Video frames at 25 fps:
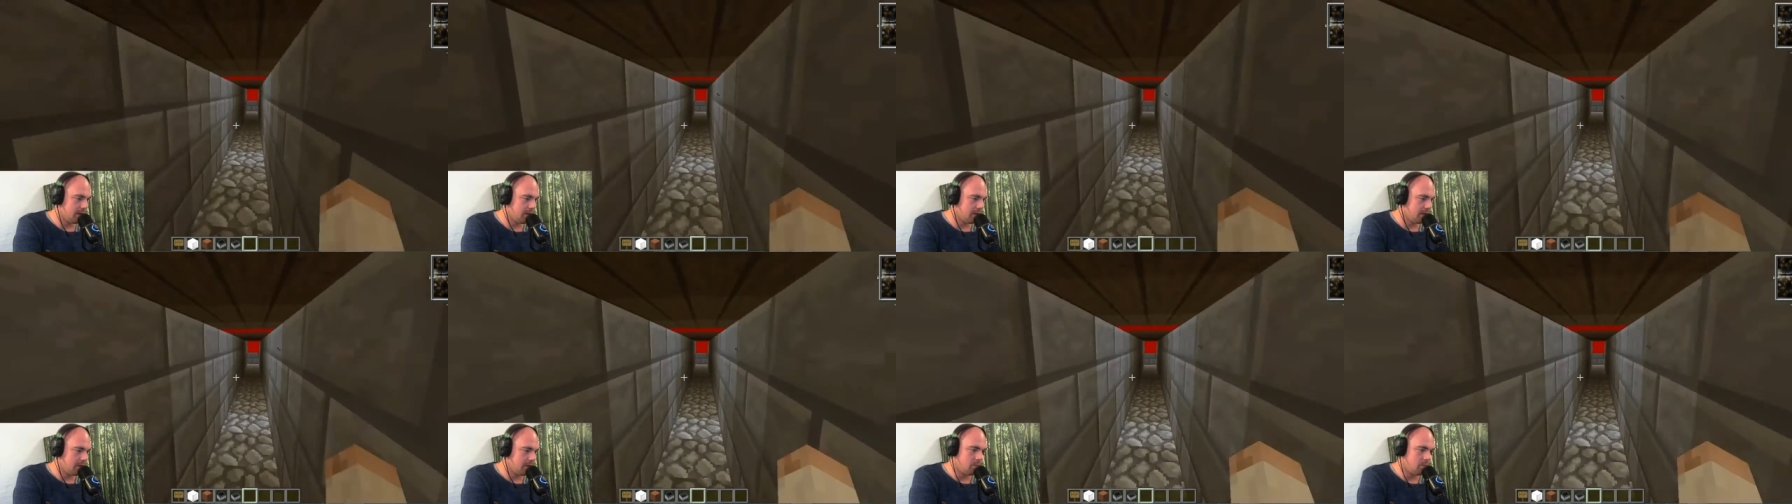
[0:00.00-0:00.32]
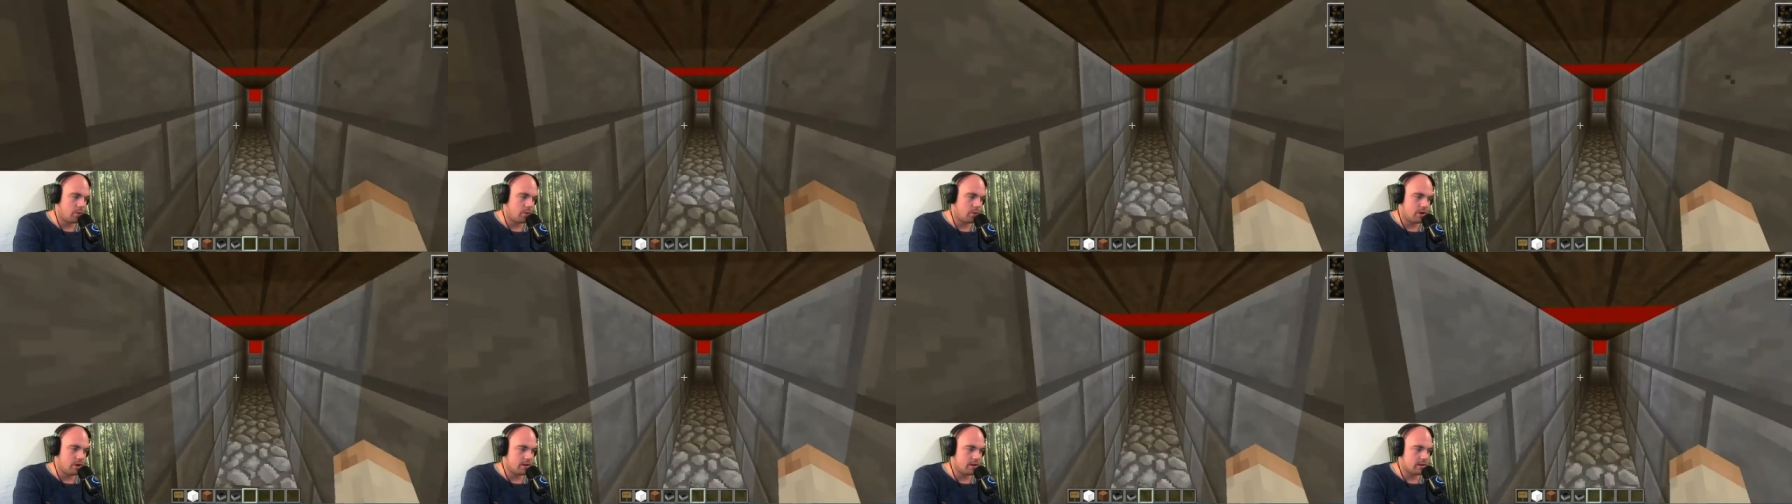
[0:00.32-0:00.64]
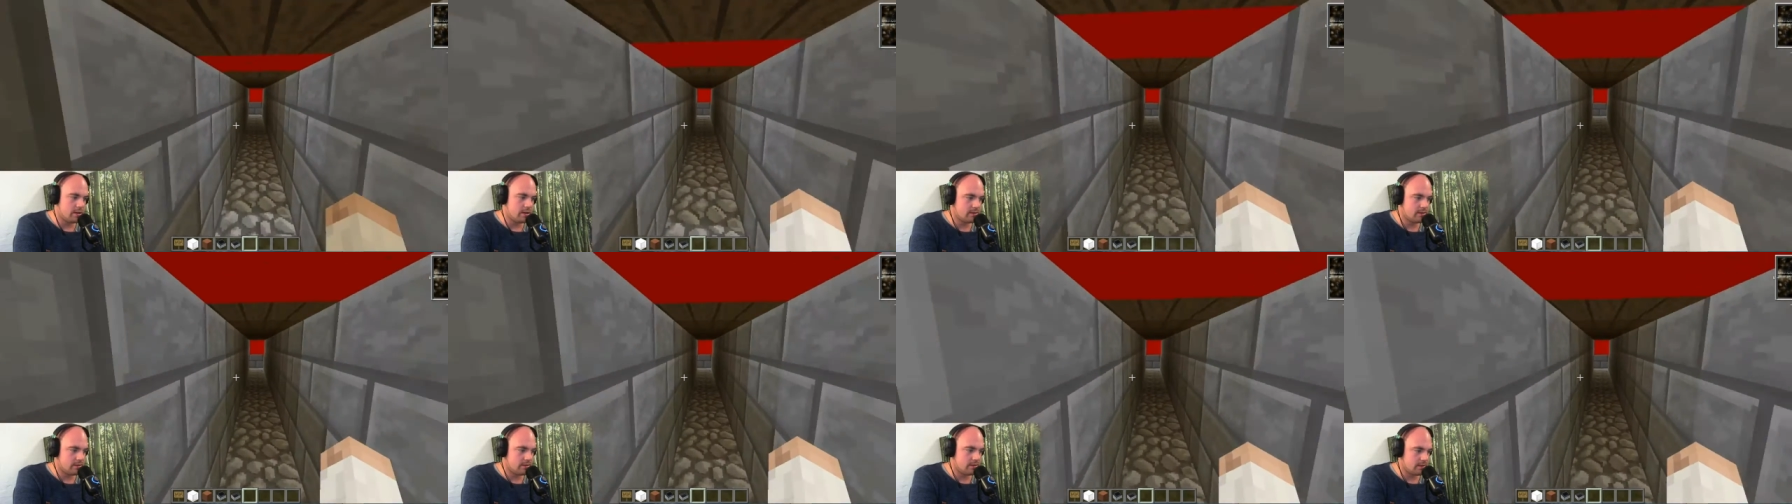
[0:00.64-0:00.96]
Where
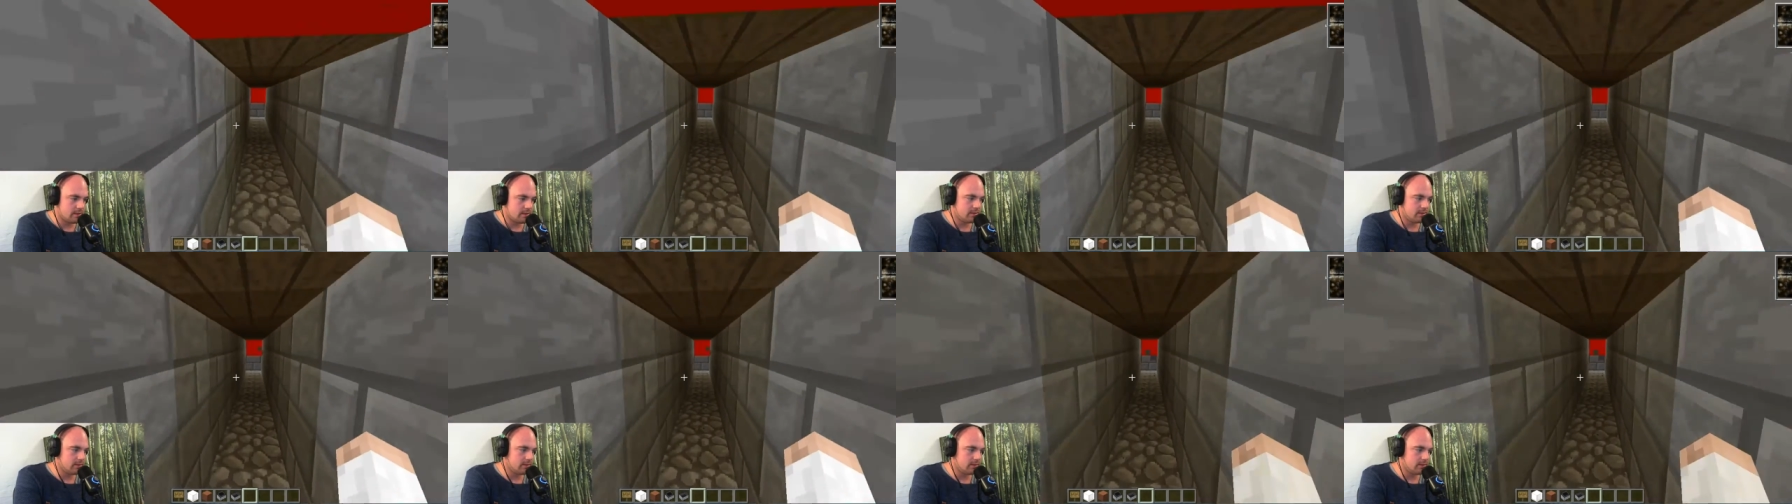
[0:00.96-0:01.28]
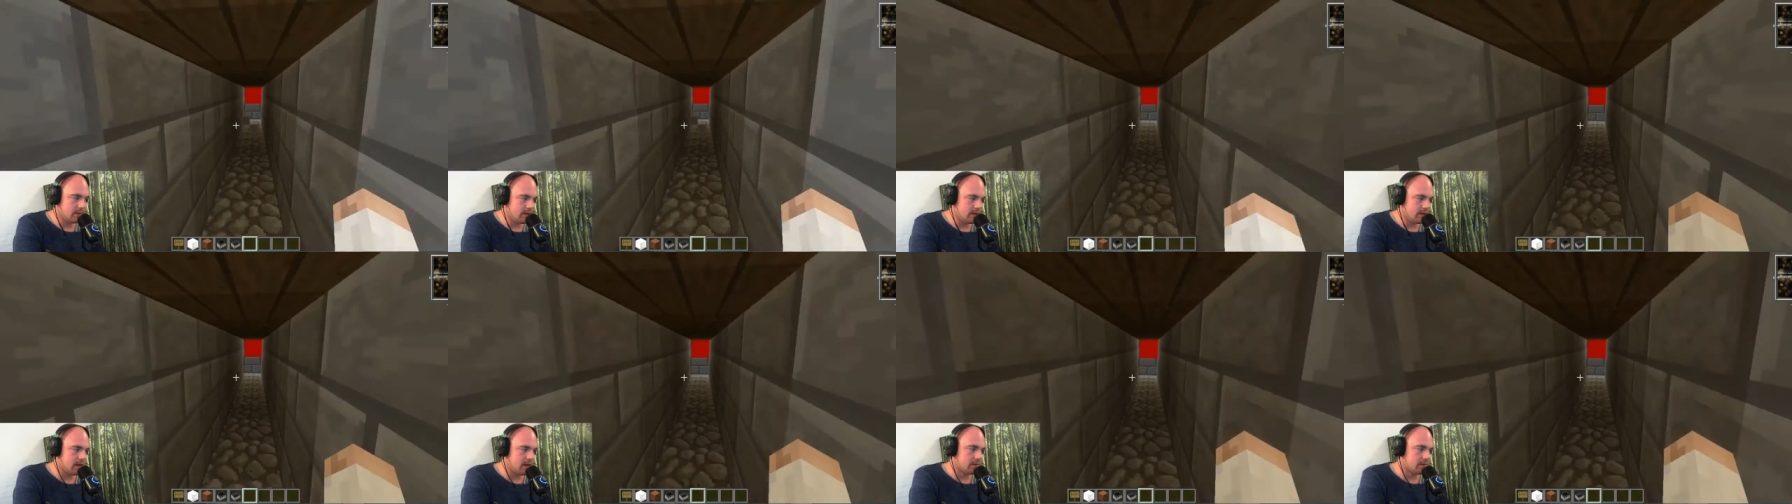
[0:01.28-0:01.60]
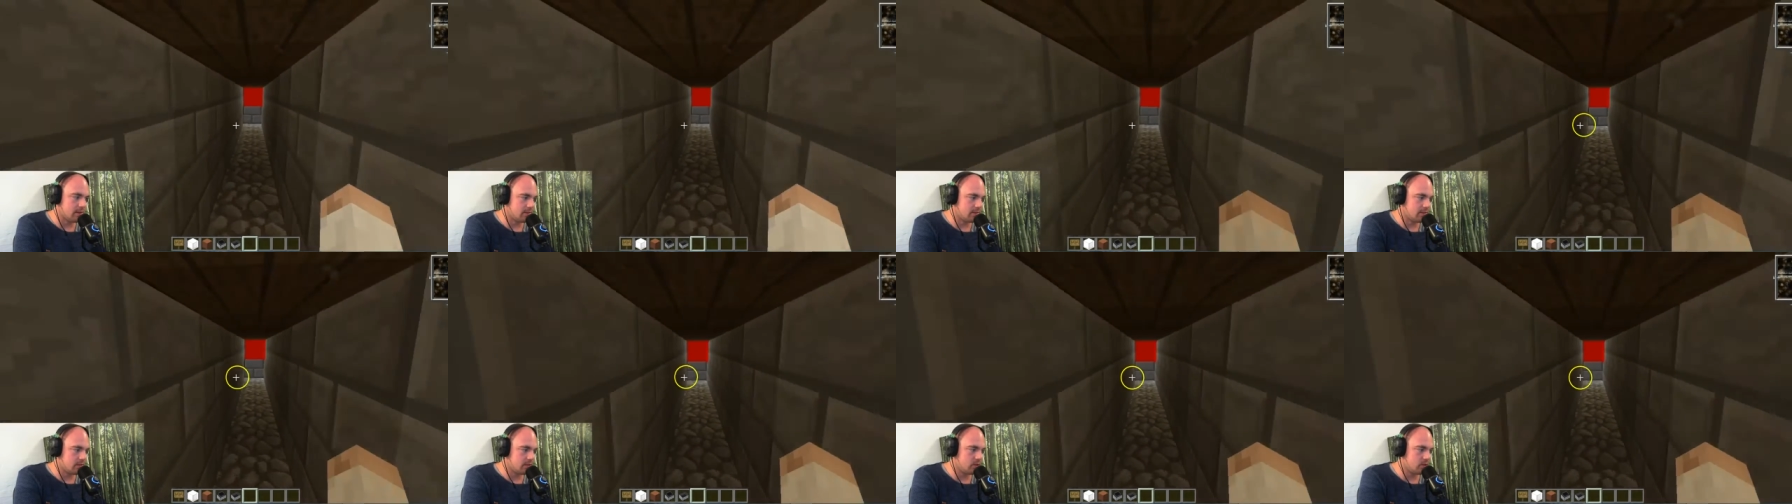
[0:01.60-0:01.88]
does this lead us?